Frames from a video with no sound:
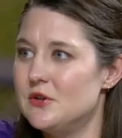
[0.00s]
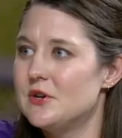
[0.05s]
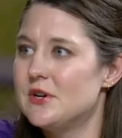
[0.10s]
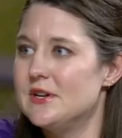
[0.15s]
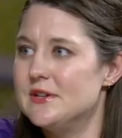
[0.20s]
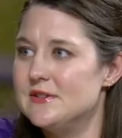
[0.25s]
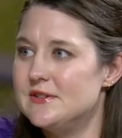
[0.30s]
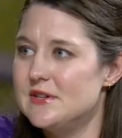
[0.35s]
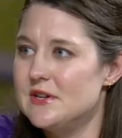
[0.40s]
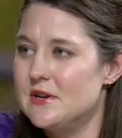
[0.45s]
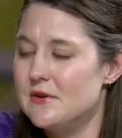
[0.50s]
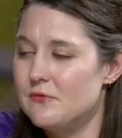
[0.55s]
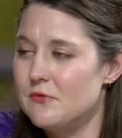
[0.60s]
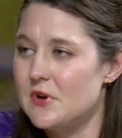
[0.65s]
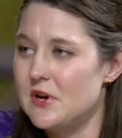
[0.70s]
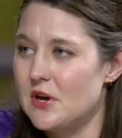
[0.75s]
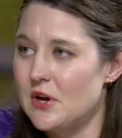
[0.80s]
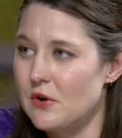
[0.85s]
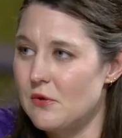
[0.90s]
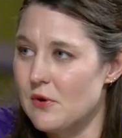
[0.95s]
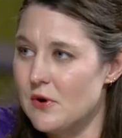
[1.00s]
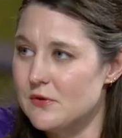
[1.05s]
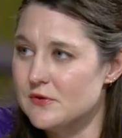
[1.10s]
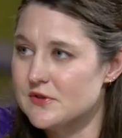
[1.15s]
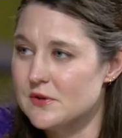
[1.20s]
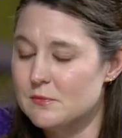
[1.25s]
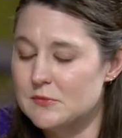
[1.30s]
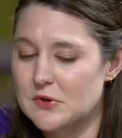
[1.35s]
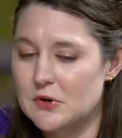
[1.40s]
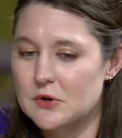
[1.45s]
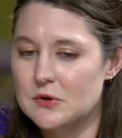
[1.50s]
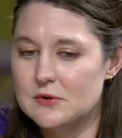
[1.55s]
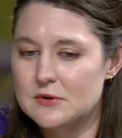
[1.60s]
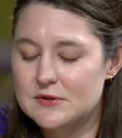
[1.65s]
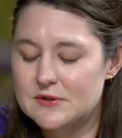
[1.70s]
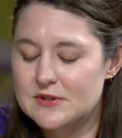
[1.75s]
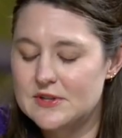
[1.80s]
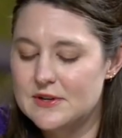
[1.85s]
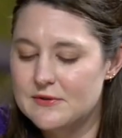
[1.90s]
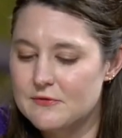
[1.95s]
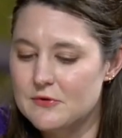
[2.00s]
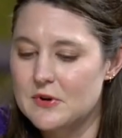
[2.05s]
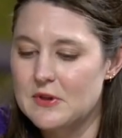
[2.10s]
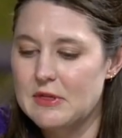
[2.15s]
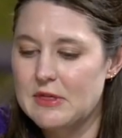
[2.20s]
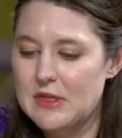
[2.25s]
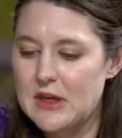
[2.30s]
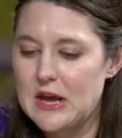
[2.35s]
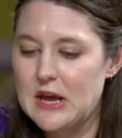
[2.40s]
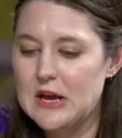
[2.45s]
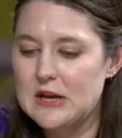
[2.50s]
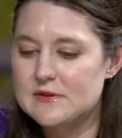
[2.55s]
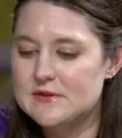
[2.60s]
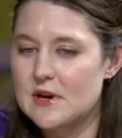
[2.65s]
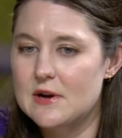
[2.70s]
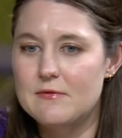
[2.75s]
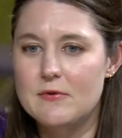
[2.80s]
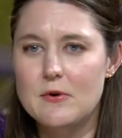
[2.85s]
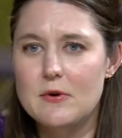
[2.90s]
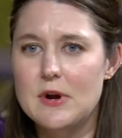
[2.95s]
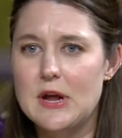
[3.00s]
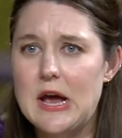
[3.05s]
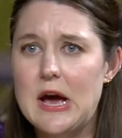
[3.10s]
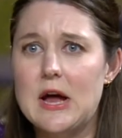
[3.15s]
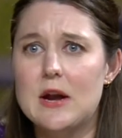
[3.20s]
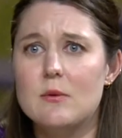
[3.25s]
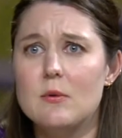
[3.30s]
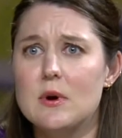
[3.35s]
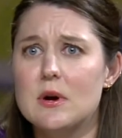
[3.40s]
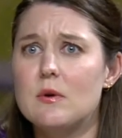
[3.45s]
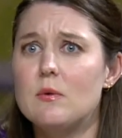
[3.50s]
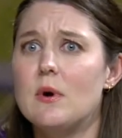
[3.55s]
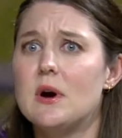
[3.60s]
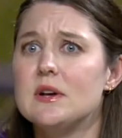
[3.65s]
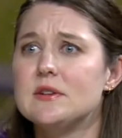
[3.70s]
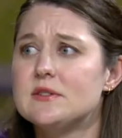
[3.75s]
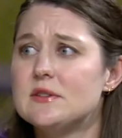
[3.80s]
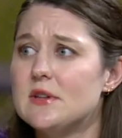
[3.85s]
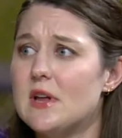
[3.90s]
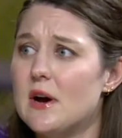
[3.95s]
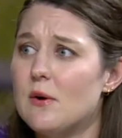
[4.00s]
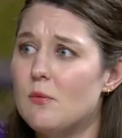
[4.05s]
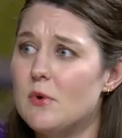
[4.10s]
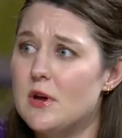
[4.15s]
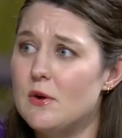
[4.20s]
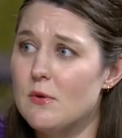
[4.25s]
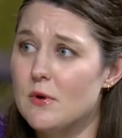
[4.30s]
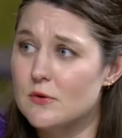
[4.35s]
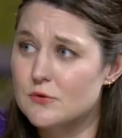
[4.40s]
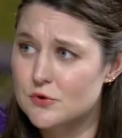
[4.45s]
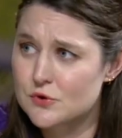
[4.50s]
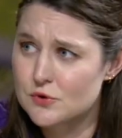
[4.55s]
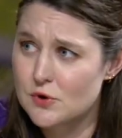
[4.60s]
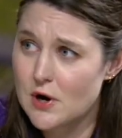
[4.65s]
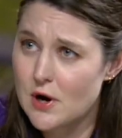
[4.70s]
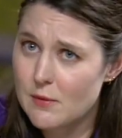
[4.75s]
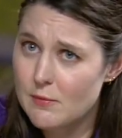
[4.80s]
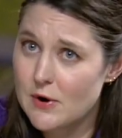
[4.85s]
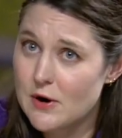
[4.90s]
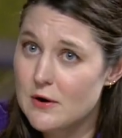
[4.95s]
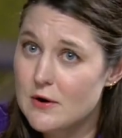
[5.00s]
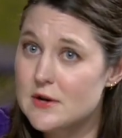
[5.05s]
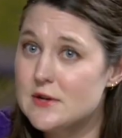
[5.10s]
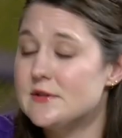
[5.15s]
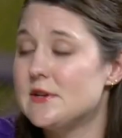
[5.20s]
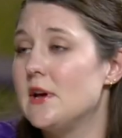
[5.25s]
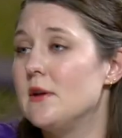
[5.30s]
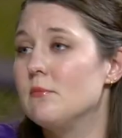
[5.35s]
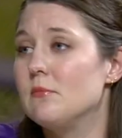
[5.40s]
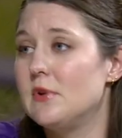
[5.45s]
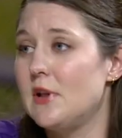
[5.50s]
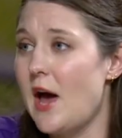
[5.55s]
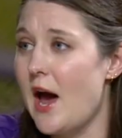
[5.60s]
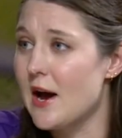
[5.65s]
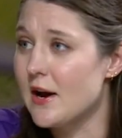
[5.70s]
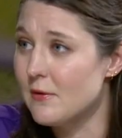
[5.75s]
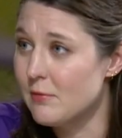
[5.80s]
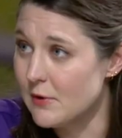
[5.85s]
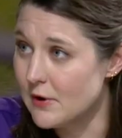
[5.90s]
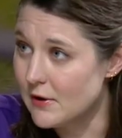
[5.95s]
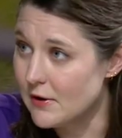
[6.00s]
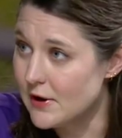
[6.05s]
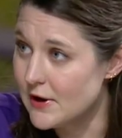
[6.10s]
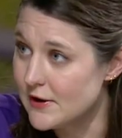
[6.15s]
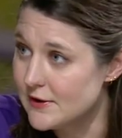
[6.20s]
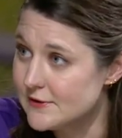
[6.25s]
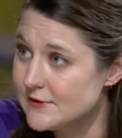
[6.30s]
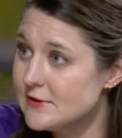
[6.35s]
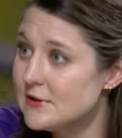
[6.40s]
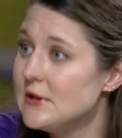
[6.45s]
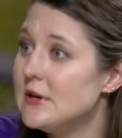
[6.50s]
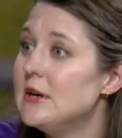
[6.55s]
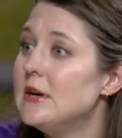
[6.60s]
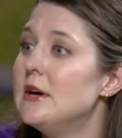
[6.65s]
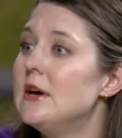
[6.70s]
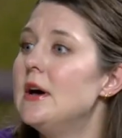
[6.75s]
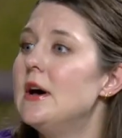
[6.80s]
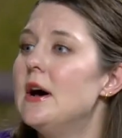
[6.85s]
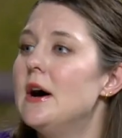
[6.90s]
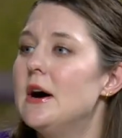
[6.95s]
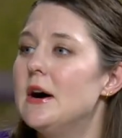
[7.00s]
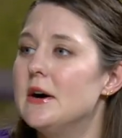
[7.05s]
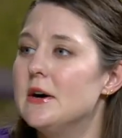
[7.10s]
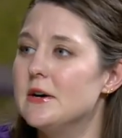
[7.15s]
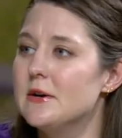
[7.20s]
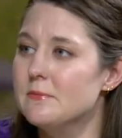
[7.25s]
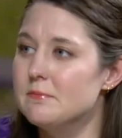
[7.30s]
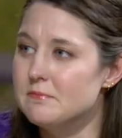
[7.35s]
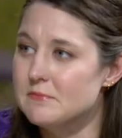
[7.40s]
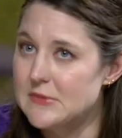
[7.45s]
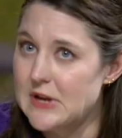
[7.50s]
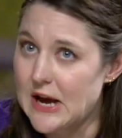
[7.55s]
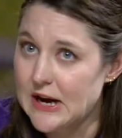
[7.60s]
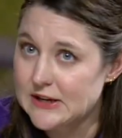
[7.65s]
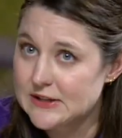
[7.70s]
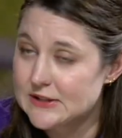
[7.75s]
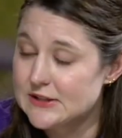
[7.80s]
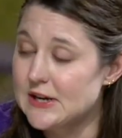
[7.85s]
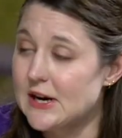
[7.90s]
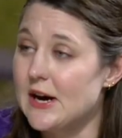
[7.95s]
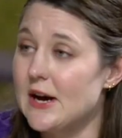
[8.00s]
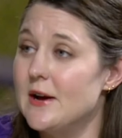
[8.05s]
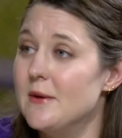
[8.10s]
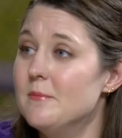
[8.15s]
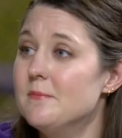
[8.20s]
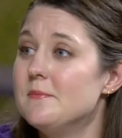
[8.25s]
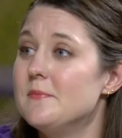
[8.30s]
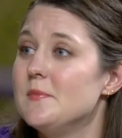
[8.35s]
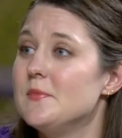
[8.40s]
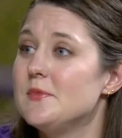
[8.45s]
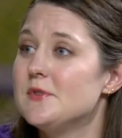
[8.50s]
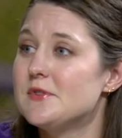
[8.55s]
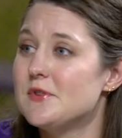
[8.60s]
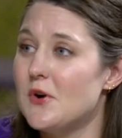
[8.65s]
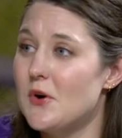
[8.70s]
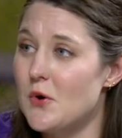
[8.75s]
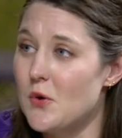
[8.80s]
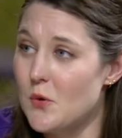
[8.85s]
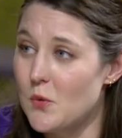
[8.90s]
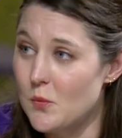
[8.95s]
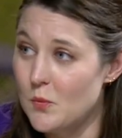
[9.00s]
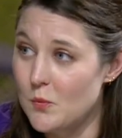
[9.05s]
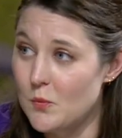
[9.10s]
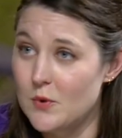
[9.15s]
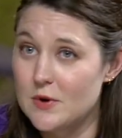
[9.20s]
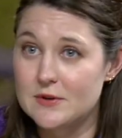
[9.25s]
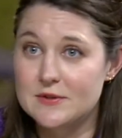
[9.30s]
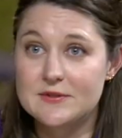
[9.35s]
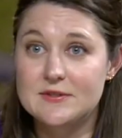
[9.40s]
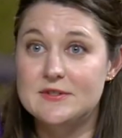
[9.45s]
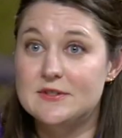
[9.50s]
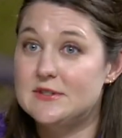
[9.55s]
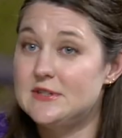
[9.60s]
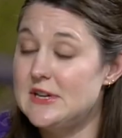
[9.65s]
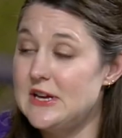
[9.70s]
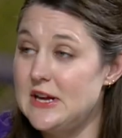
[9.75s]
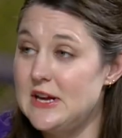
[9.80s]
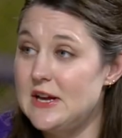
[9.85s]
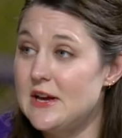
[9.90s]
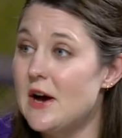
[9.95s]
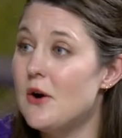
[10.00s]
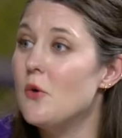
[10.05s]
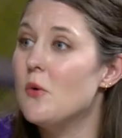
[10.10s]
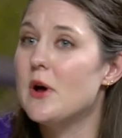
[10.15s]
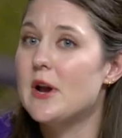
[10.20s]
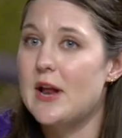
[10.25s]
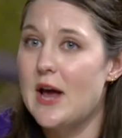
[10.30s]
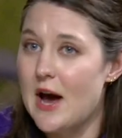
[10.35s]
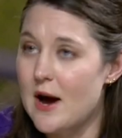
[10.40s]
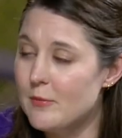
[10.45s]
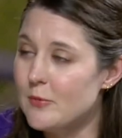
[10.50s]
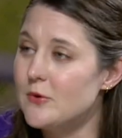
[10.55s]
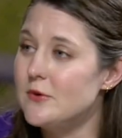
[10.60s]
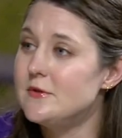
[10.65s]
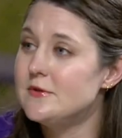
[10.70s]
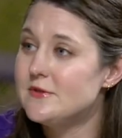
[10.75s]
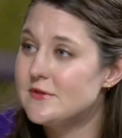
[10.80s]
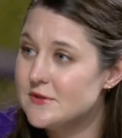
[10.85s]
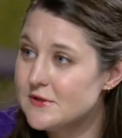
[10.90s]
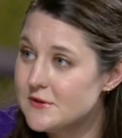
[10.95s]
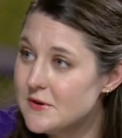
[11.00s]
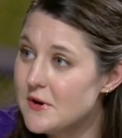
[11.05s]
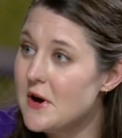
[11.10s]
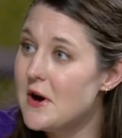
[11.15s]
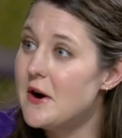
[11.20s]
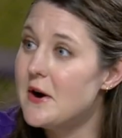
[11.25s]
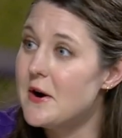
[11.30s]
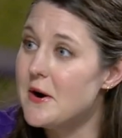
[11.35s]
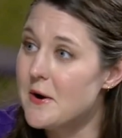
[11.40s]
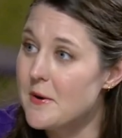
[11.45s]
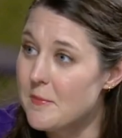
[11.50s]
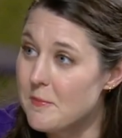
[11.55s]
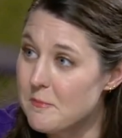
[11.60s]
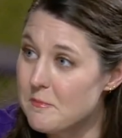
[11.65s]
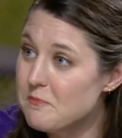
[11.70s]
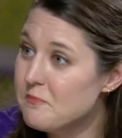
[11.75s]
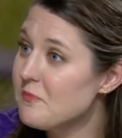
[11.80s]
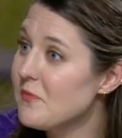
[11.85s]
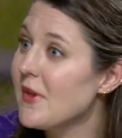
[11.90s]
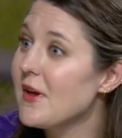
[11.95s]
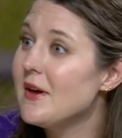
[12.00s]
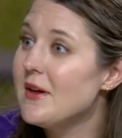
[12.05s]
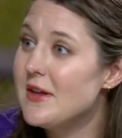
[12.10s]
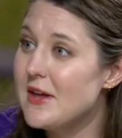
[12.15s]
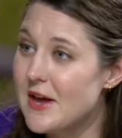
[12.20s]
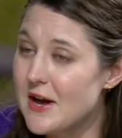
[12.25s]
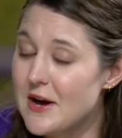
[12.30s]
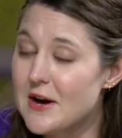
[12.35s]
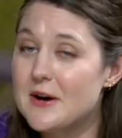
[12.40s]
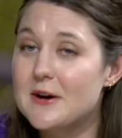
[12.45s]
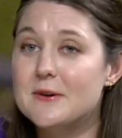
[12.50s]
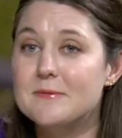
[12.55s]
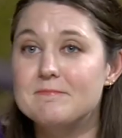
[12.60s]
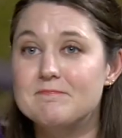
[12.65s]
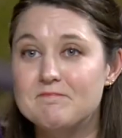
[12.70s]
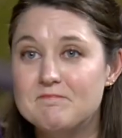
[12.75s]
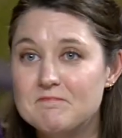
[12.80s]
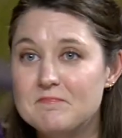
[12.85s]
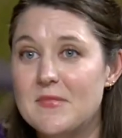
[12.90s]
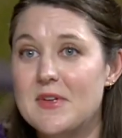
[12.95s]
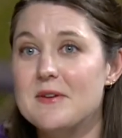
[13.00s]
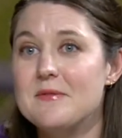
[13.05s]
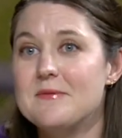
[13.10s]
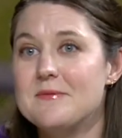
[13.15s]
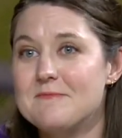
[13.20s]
look and see if we can grow some dirt, different things. I've already had a request that we grow strawberries and blackberries um, next time. So we'll see, oh, and apples. Um, oh boy. Yeah. Sounds